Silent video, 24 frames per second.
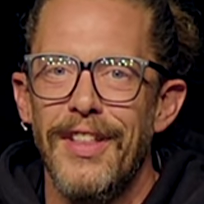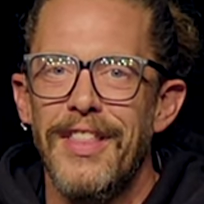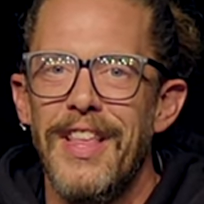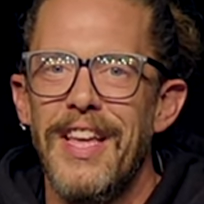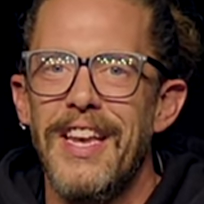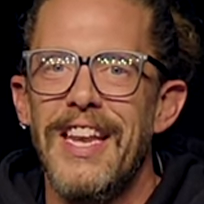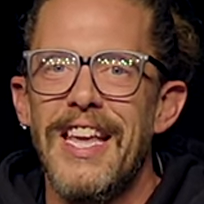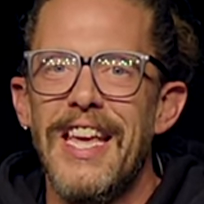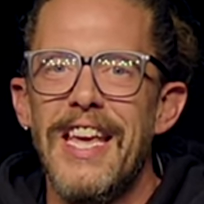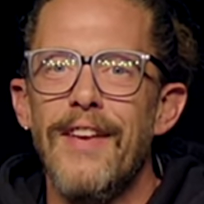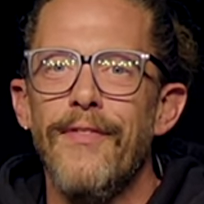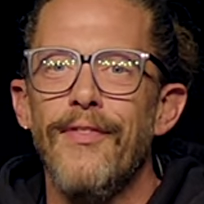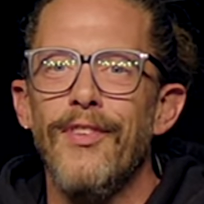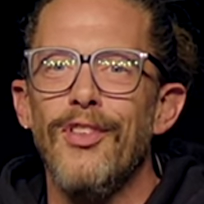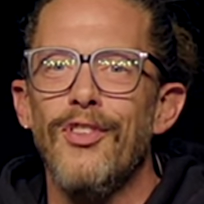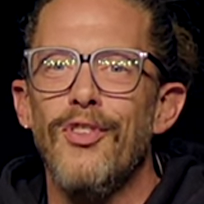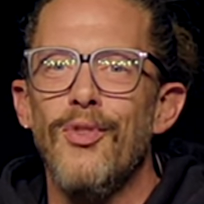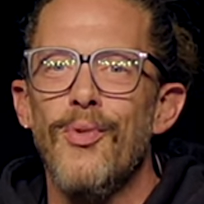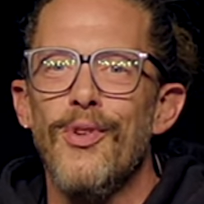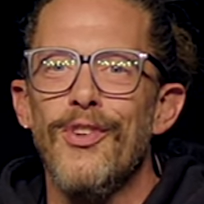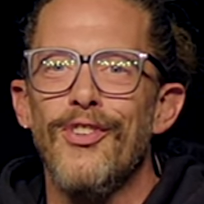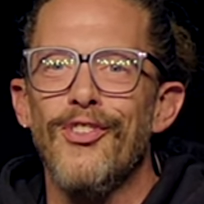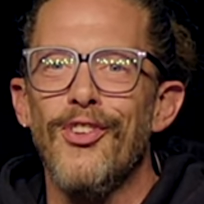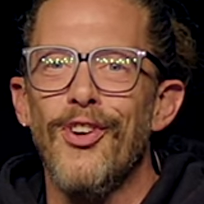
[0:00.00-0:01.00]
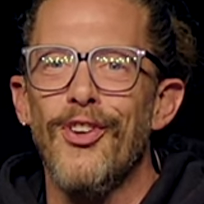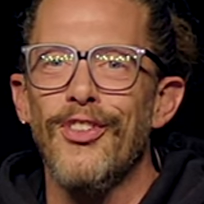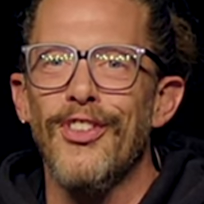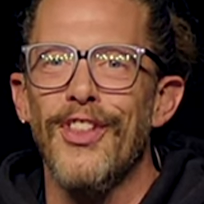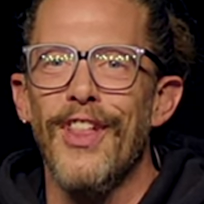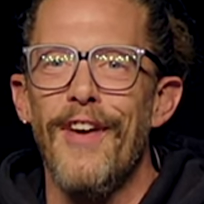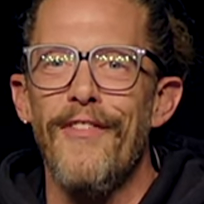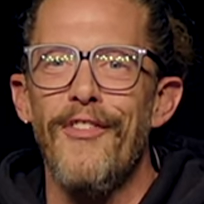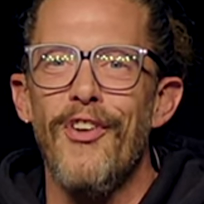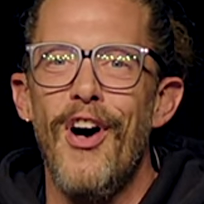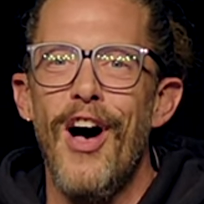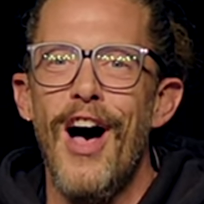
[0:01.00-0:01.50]
then even to a certain
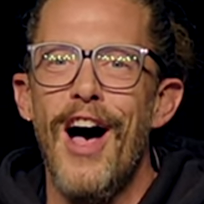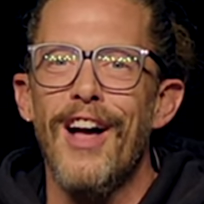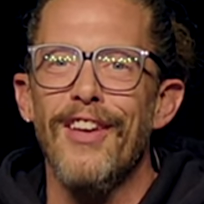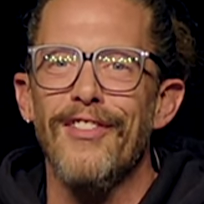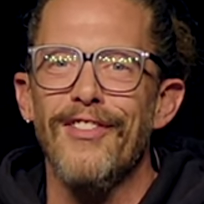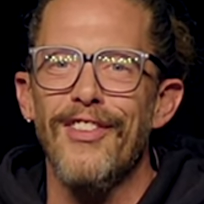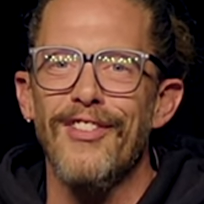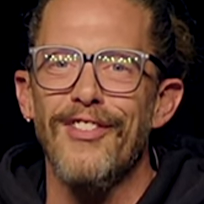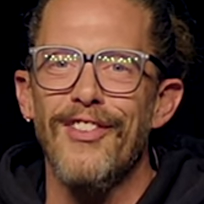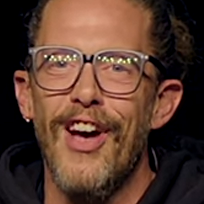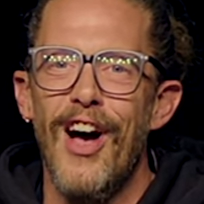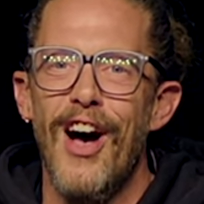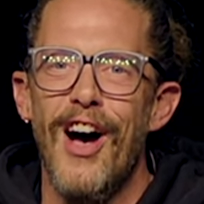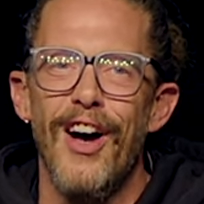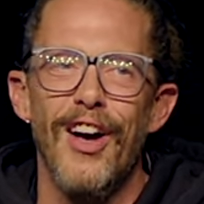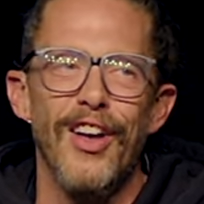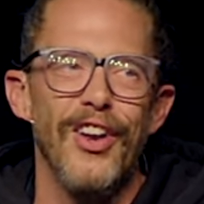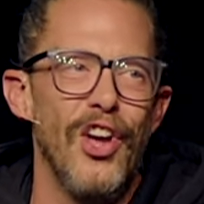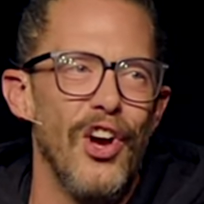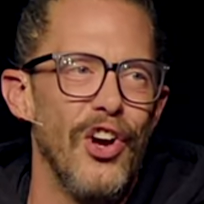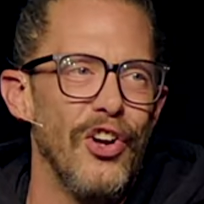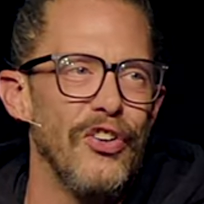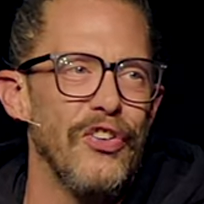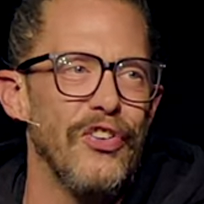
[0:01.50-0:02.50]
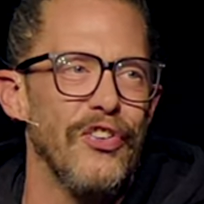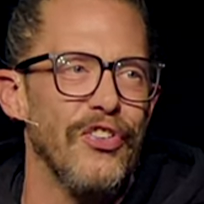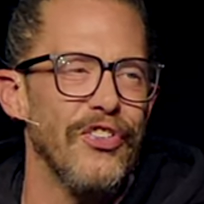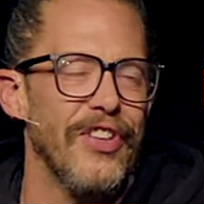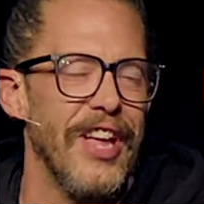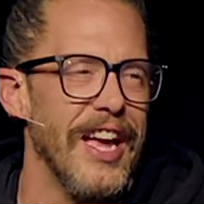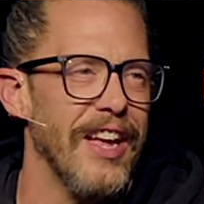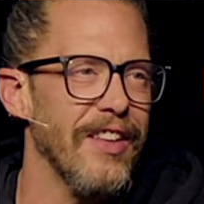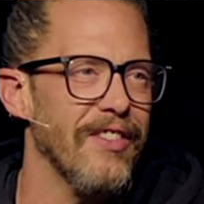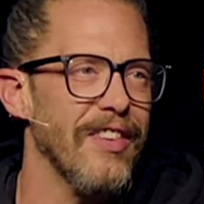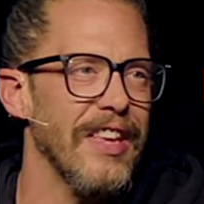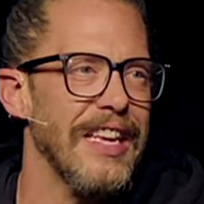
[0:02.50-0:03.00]
level, Hasatan
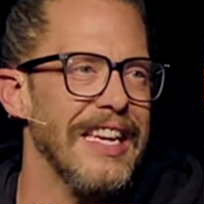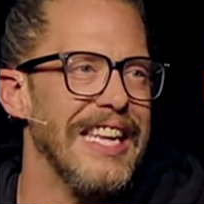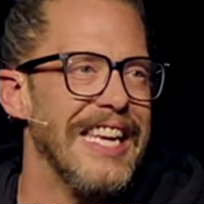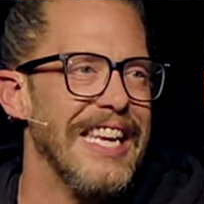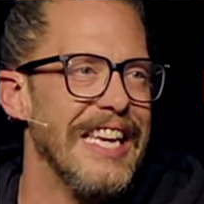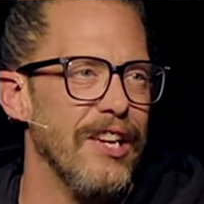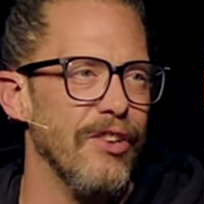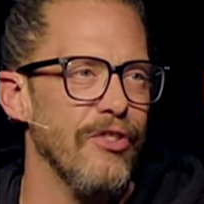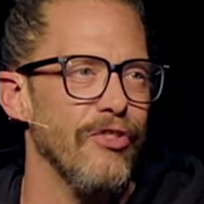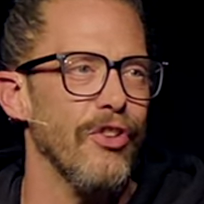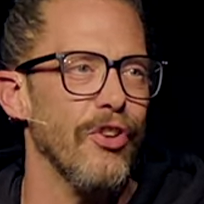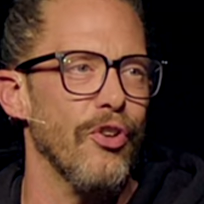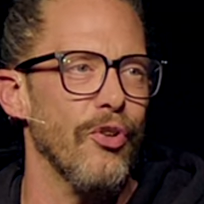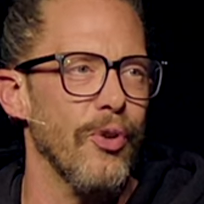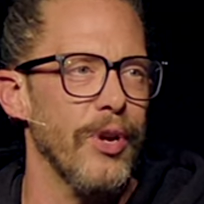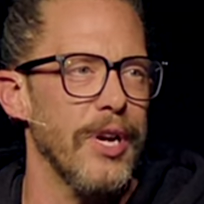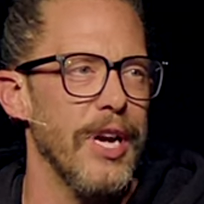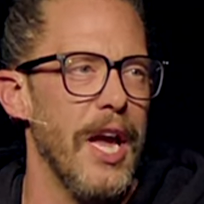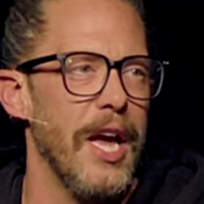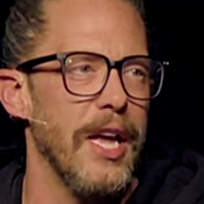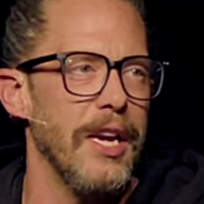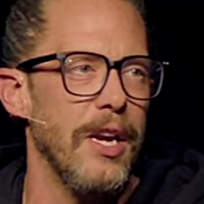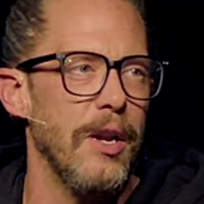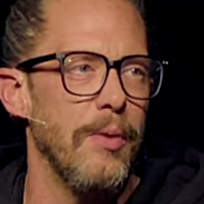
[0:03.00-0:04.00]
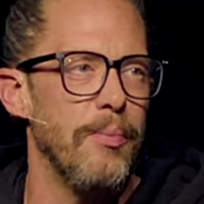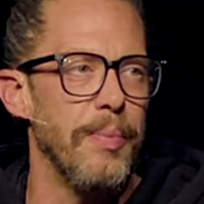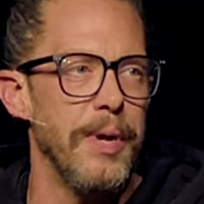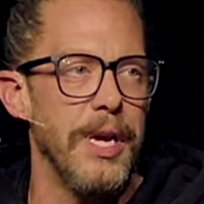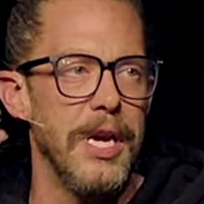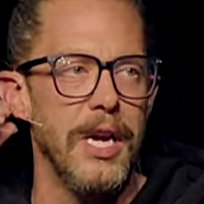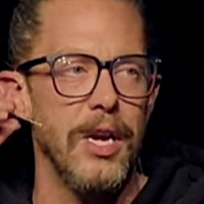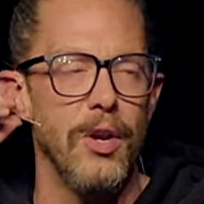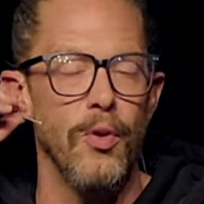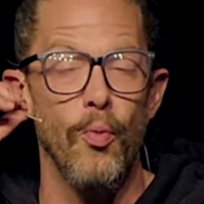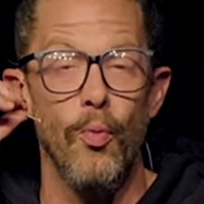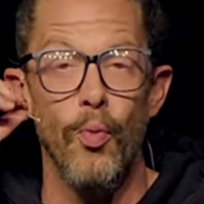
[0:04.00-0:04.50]
understands that he is a created
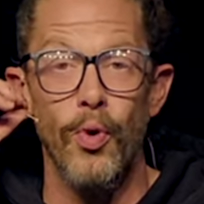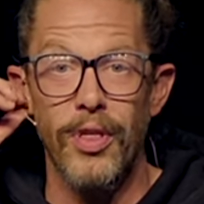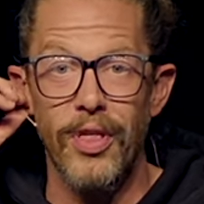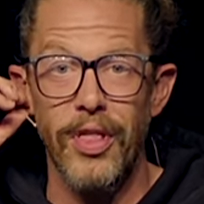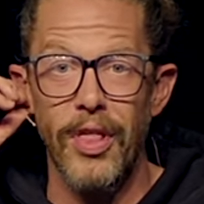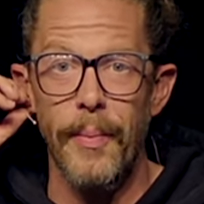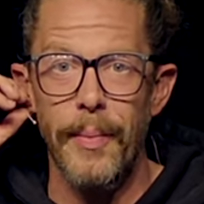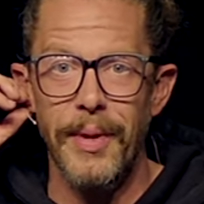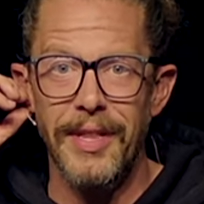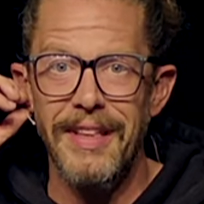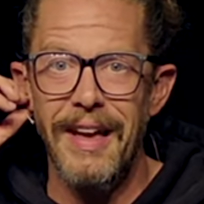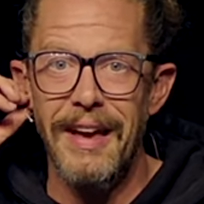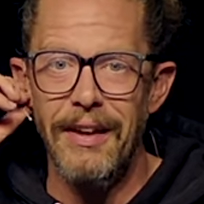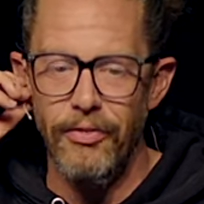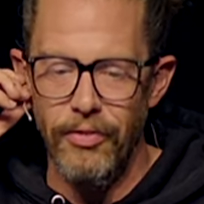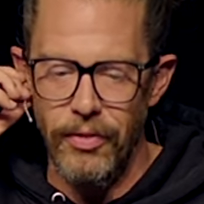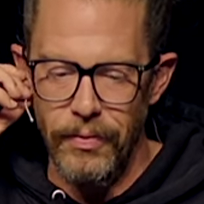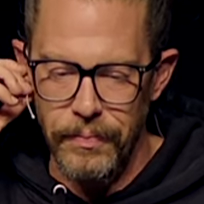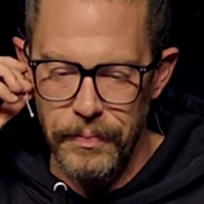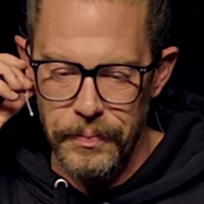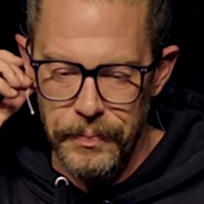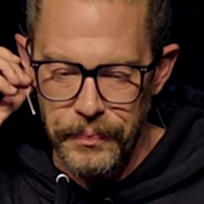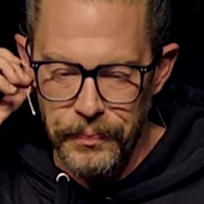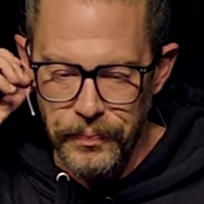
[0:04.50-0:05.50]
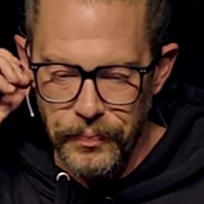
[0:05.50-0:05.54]
being with limitation.